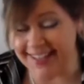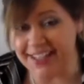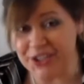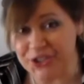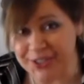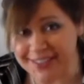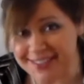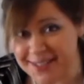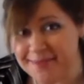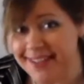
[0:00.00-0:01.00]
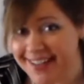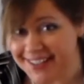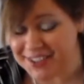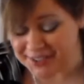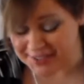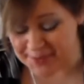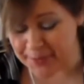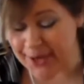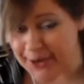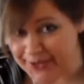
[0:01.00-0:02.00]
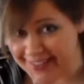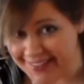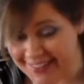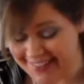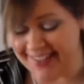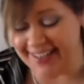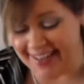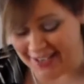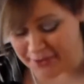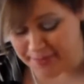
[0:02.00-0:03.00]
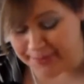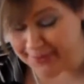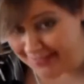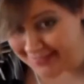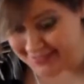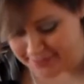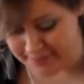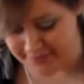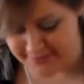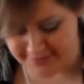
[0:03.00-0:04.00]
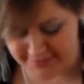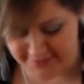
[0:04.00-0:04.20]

then I'm going to show you some that actually sprouted and how to plant them.